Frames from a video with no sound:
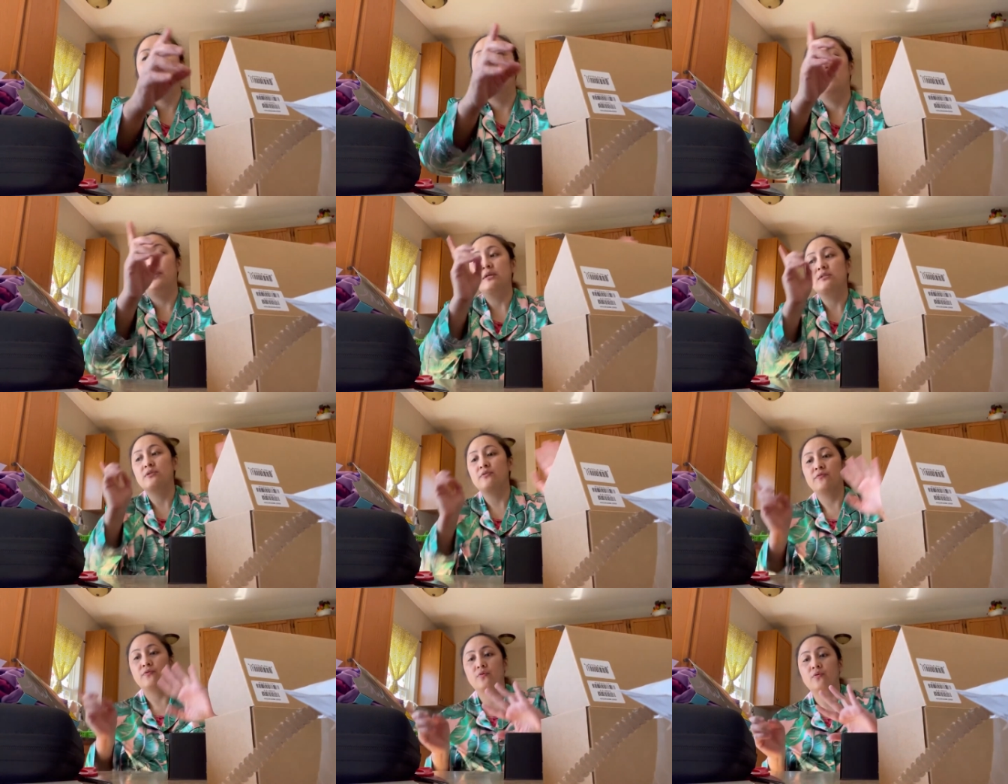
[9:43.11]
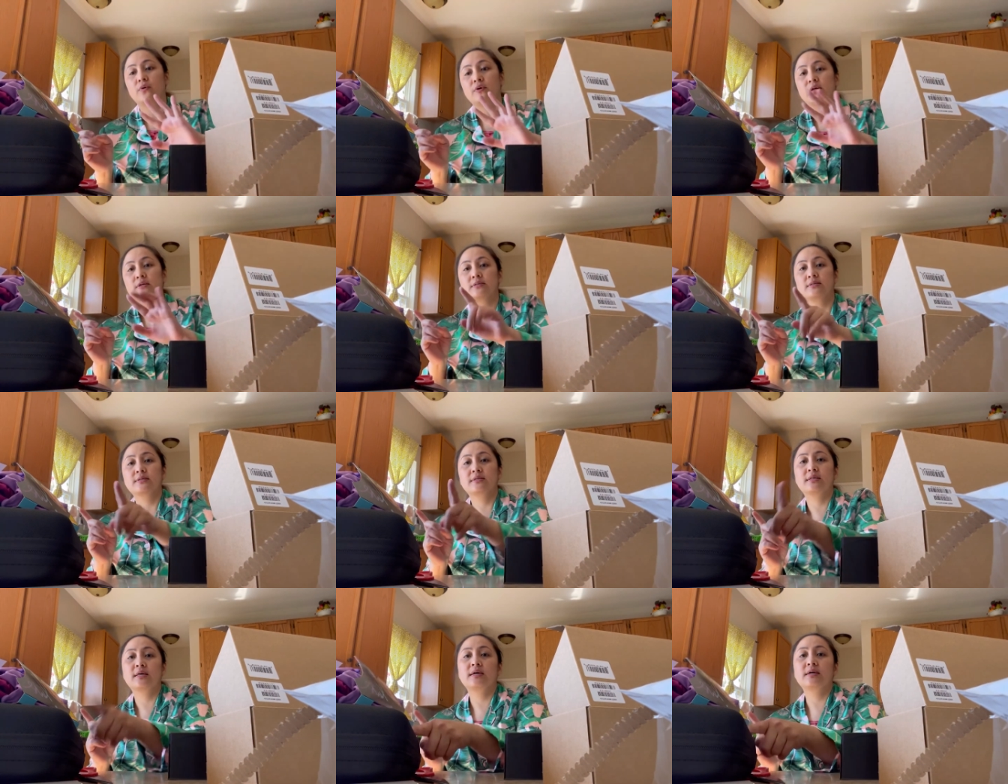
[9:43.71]
Plus of course
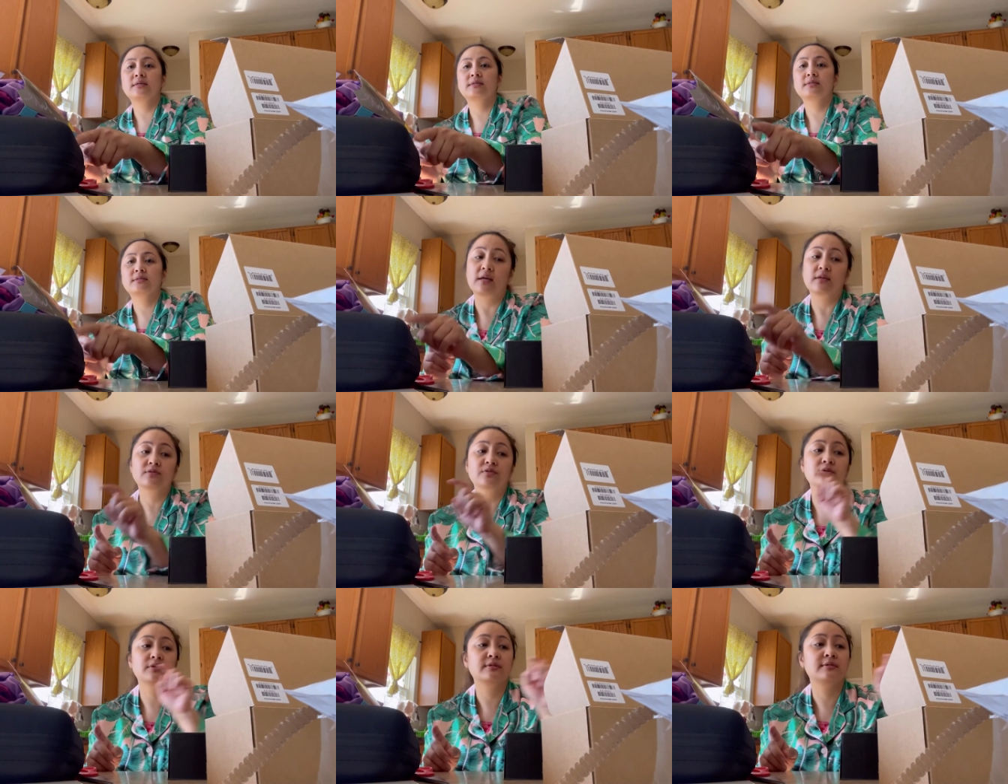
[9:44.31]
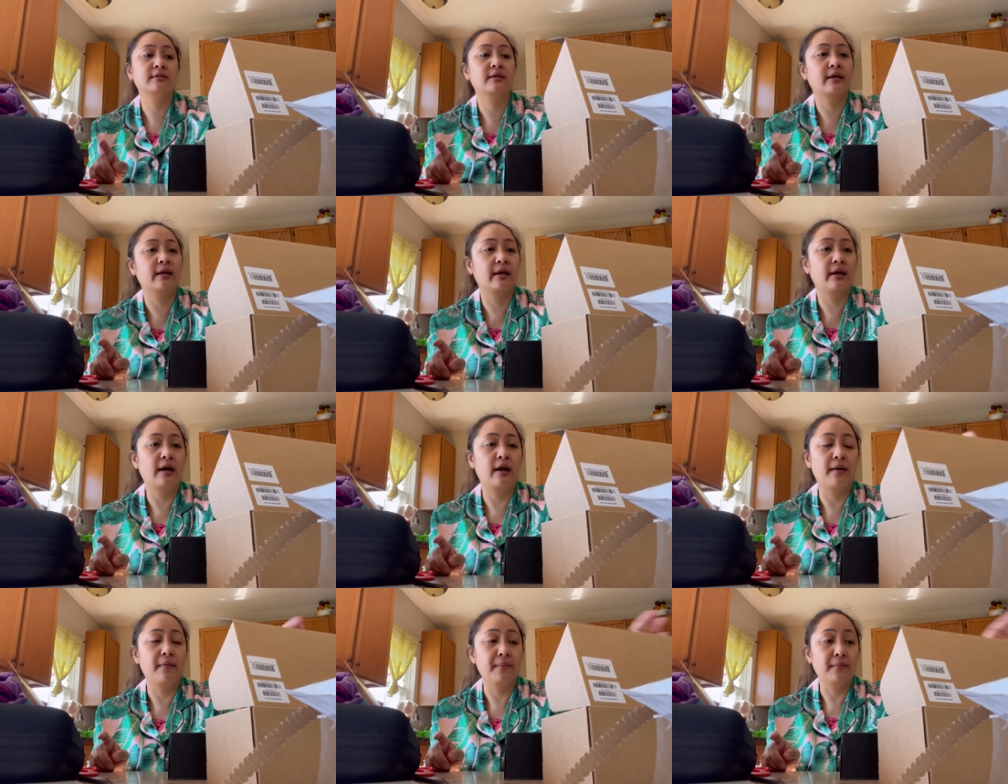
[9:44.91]
this accessories that he
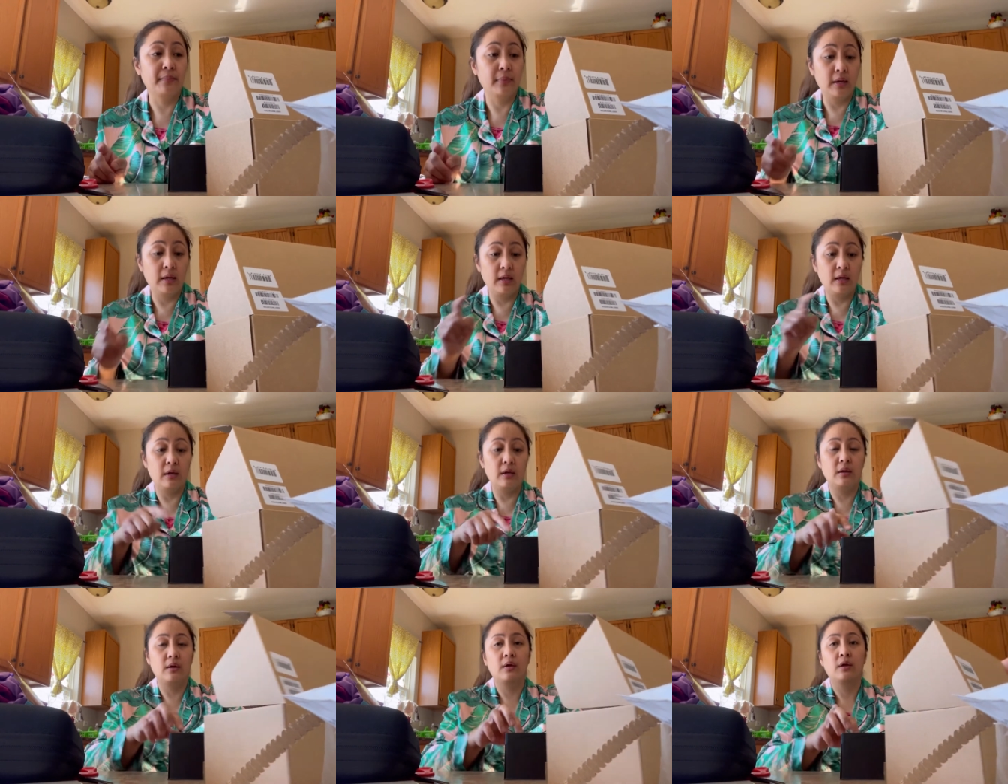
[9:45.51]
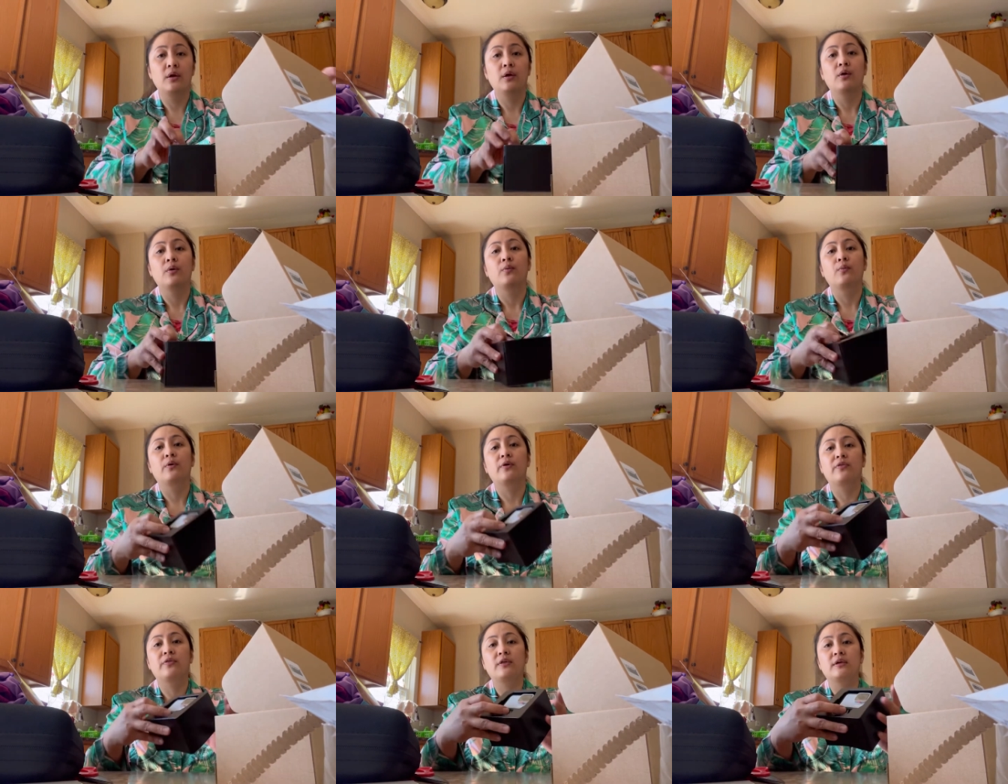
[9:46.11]
got me
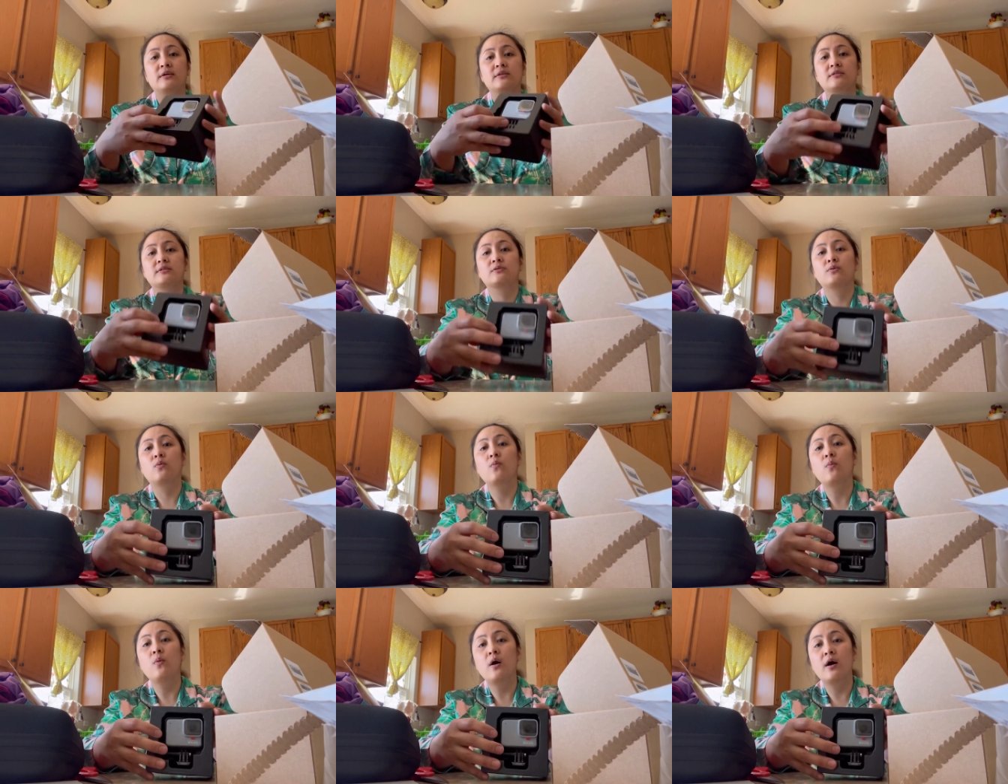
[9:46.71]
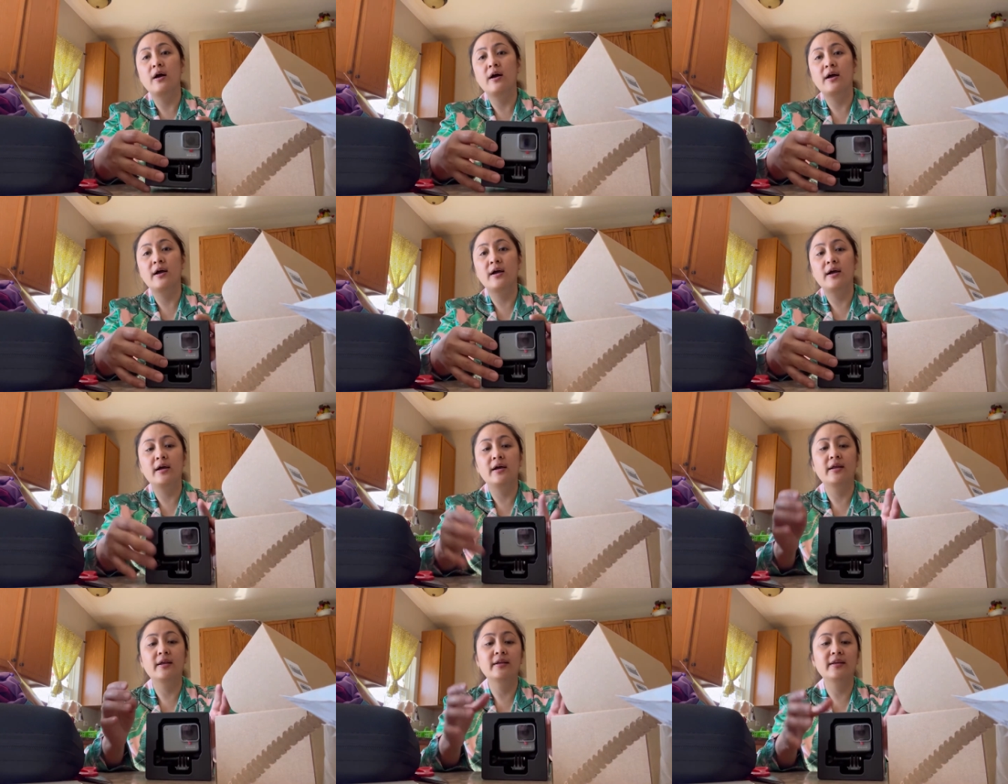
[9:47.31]
with this
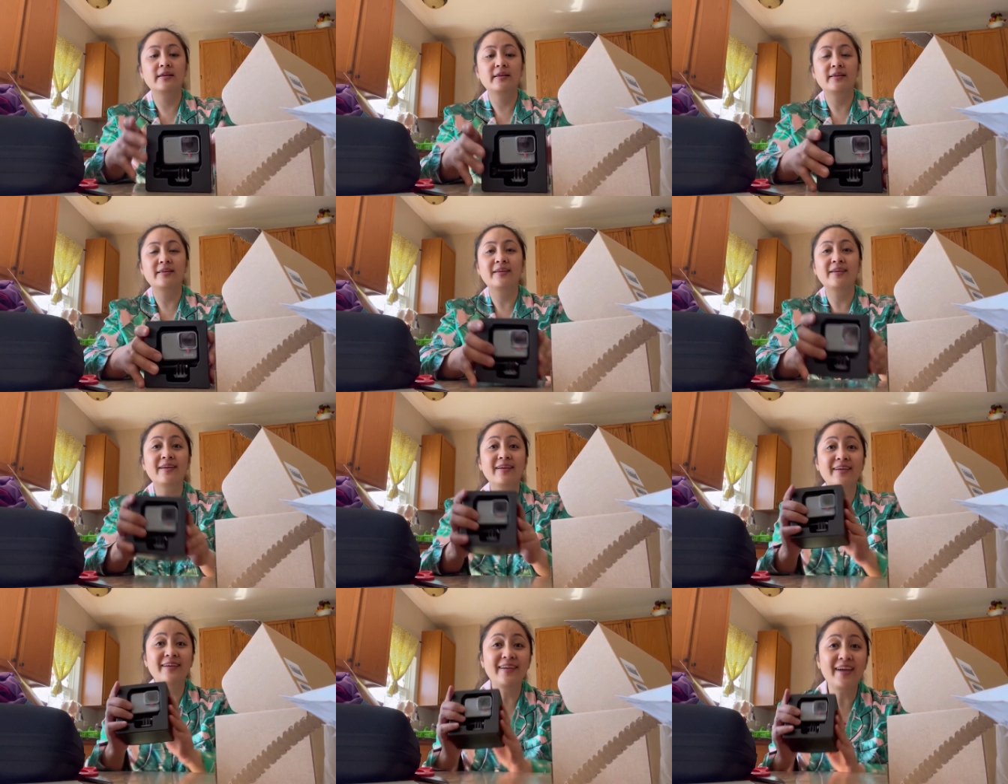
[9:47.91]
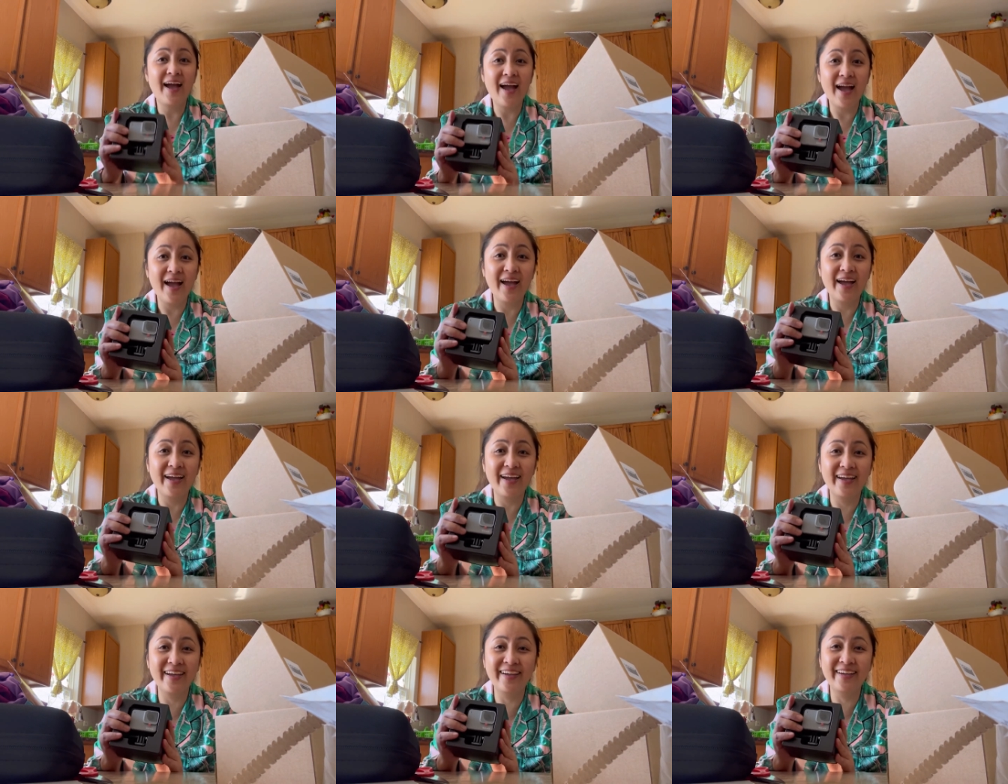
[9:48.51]
one.
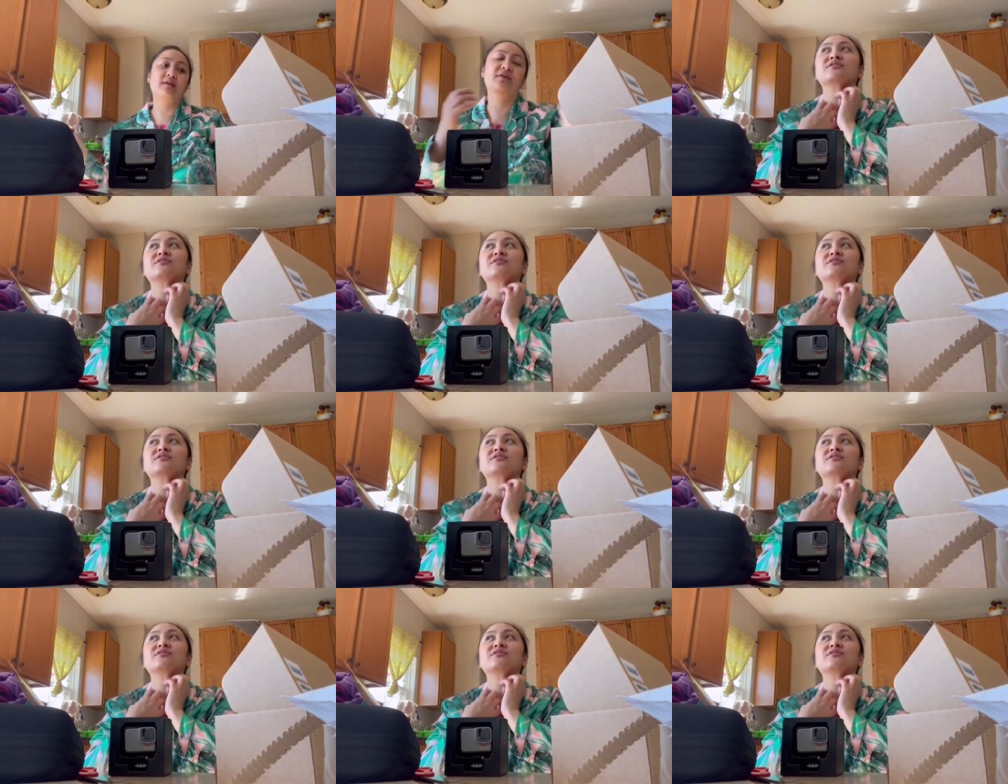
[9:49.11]
Yay!